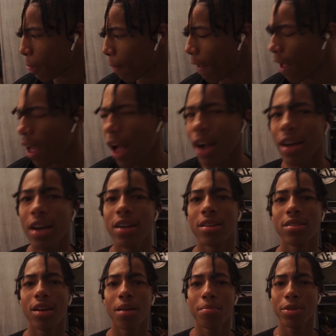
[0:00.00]

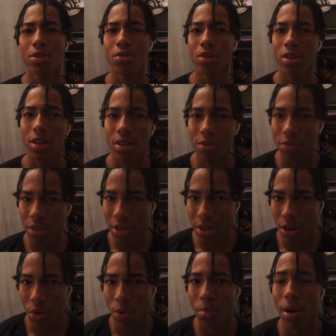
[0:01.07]
gonna do another
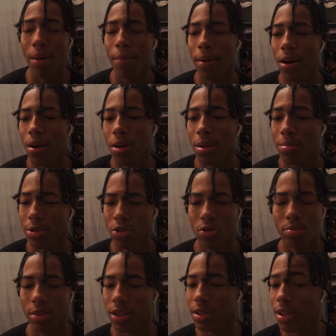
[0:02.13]
video with my mom coming soon,
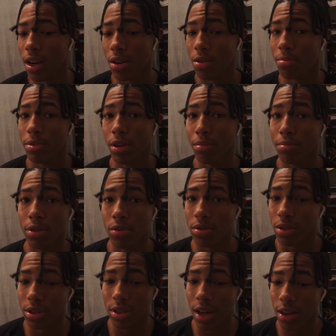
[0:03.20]
but it's not gonna be
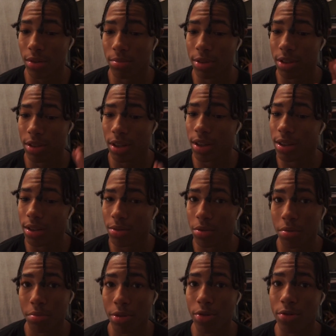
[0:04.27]
it's not gonna be nothing
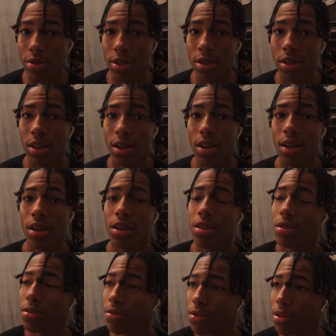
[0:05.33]
with music.
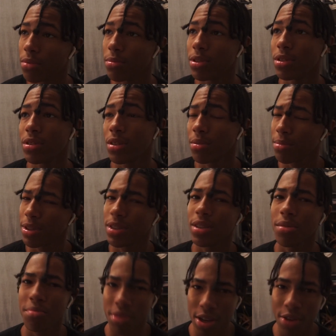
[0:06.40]
You feel me? It's gonna be
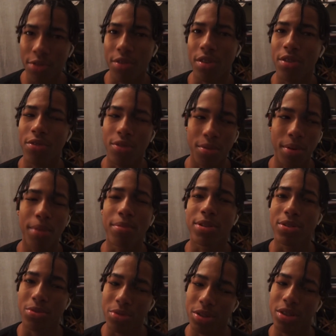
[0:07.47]
something different, you feel me? I'm gonna
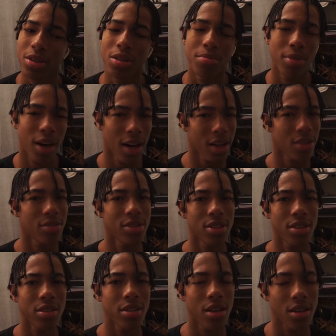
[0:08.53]
switch it up, and I ain't gonna tell
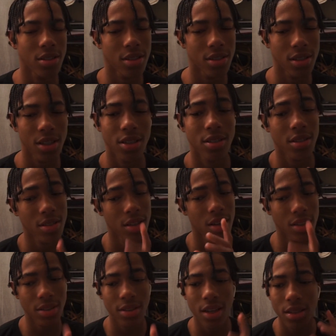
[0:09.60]
y'all just yet, so y'all
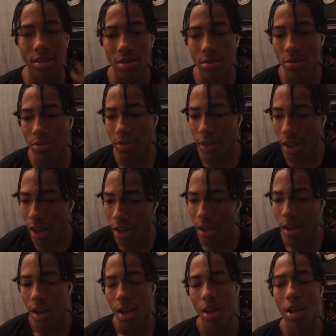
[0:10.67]
stay tuned for
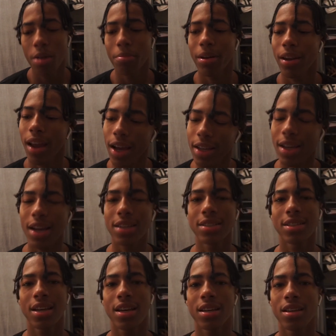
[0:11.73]
that. But like I
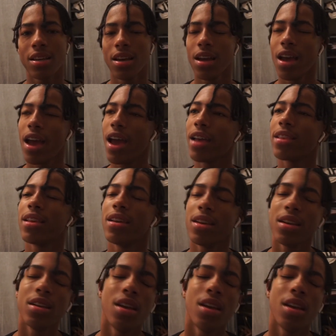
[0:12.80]
say at the end of